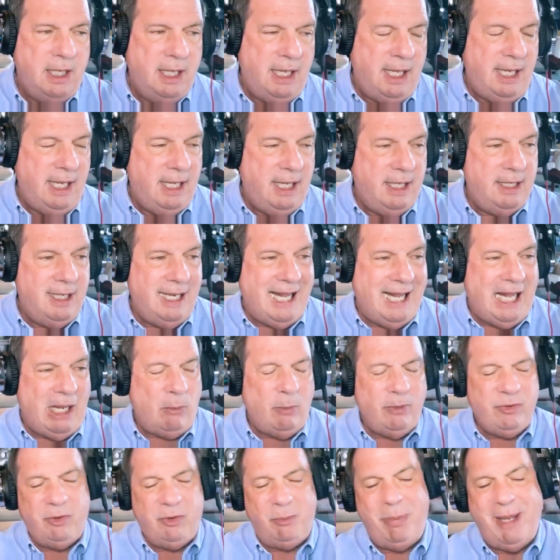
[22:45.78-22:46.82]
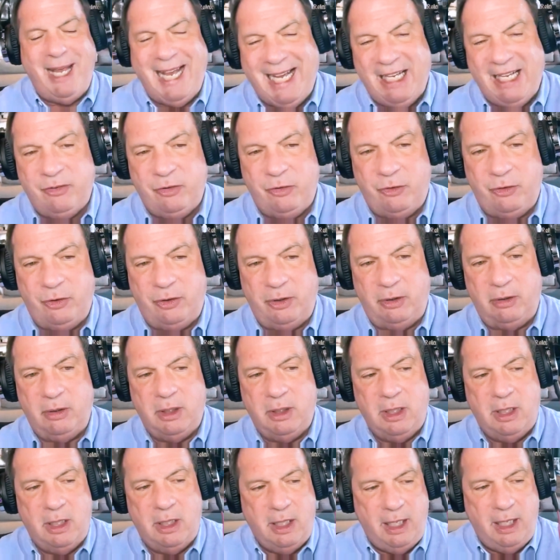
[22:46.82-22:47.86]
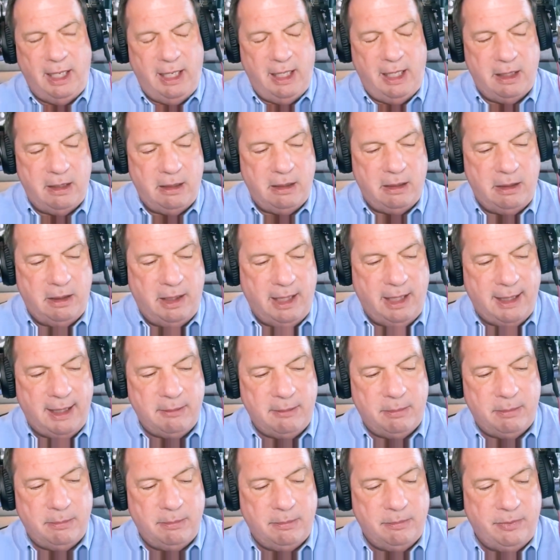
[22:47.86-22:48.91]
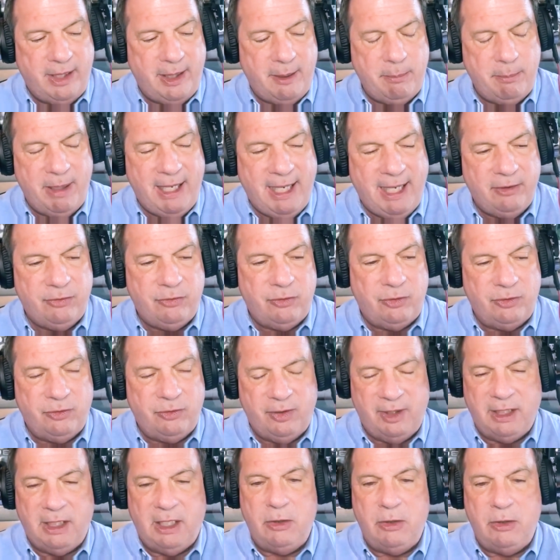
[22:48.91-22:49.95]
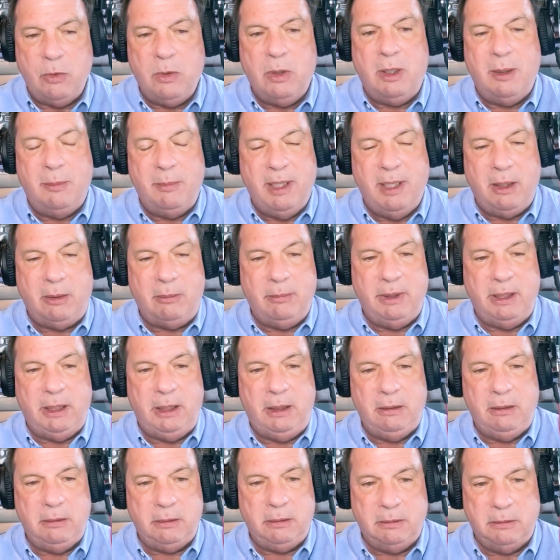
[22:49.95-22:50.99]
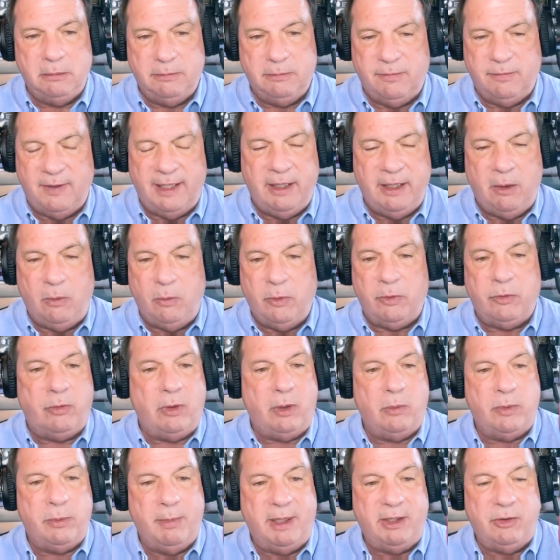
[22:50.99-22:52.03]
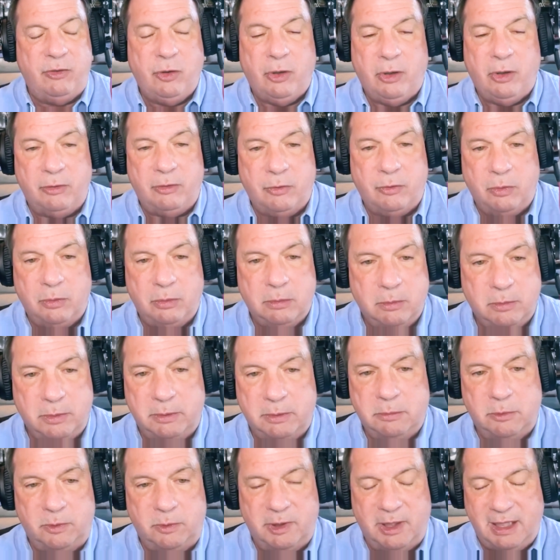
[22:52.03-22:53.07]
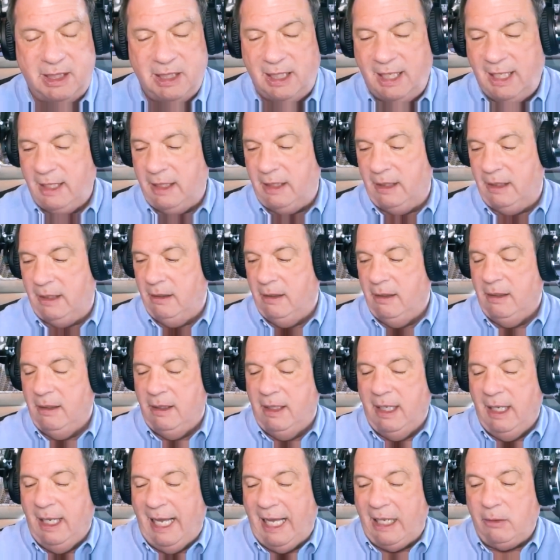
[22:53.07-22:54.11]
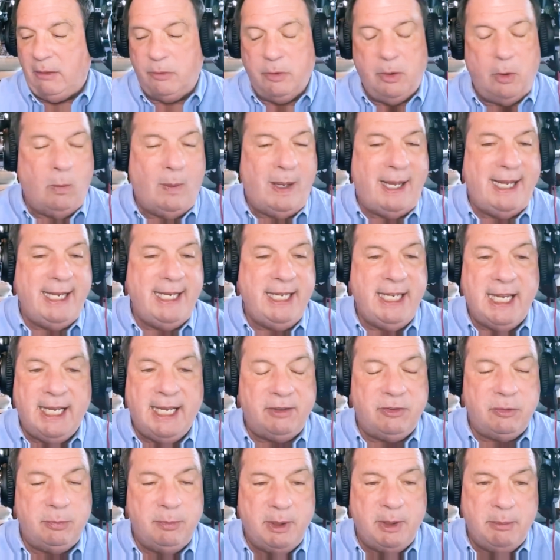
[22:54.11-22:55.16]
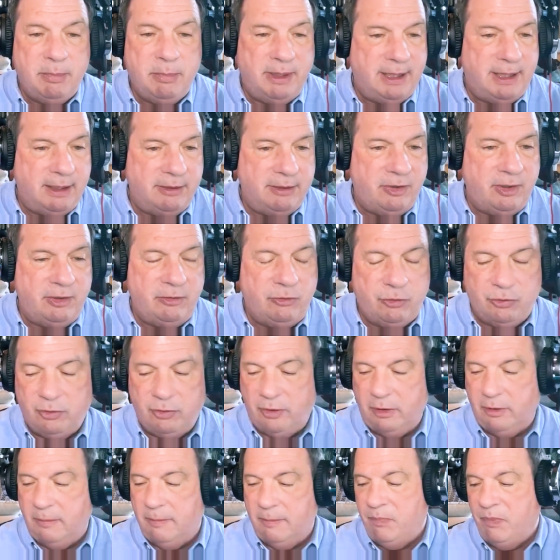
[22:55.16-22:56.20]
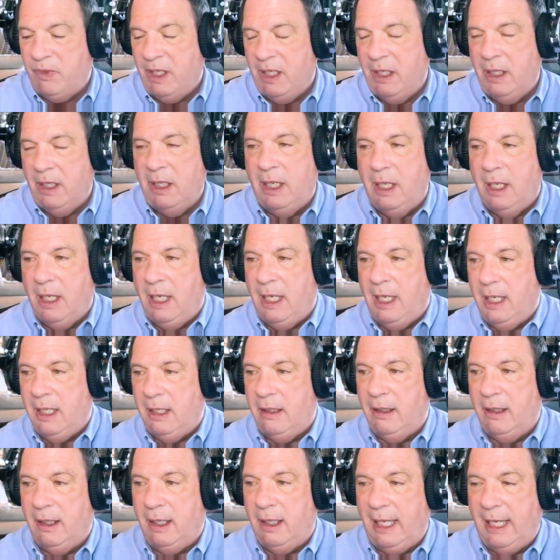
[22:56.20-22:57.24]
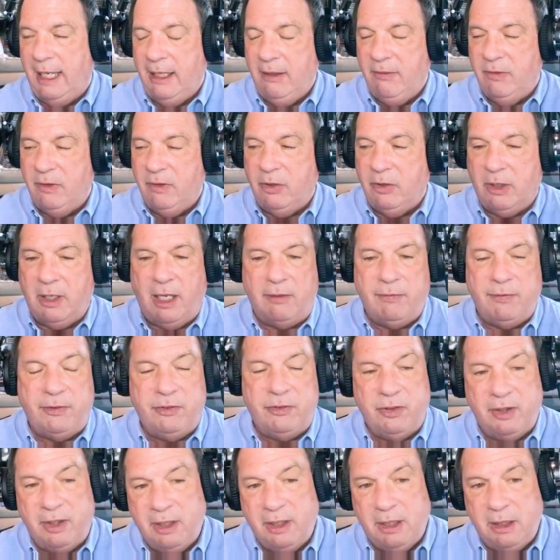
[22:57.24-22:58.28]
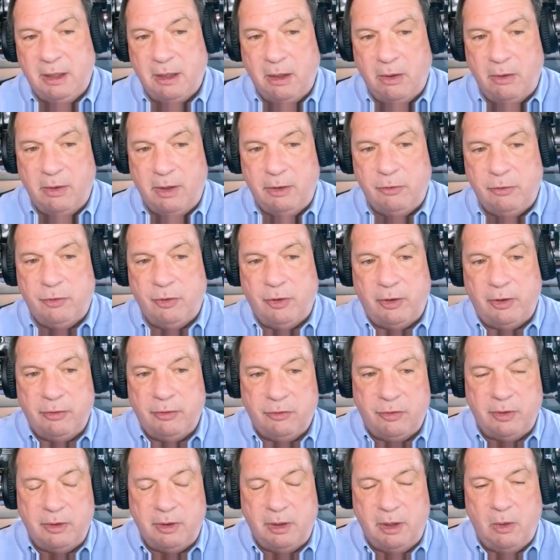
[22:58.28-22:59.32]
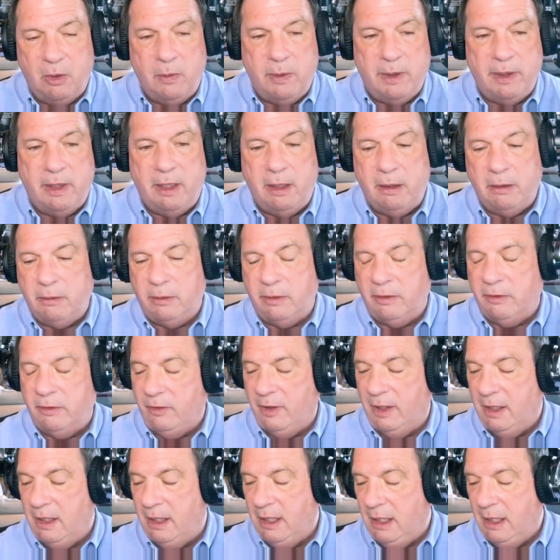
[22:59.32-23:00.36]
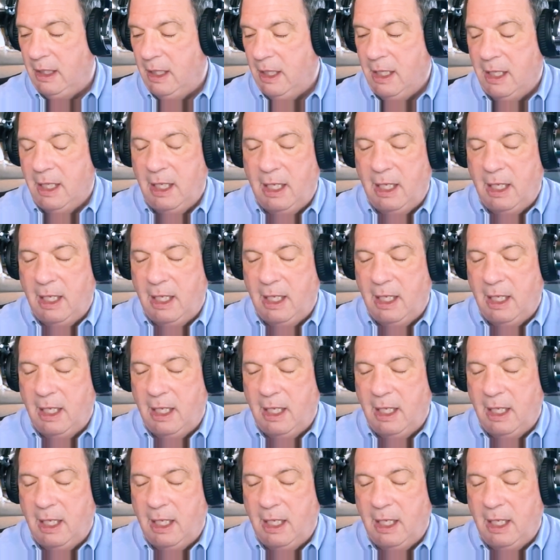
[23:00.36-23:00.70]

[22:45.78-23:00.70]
And I was a pastor, and that pastor said, "Can you come help me find out what's wrong with my church? We're declining." I don't know why he asked me, but I said, "Sure." And I even took off a Sunday to go to his church and go in there on a Sunday.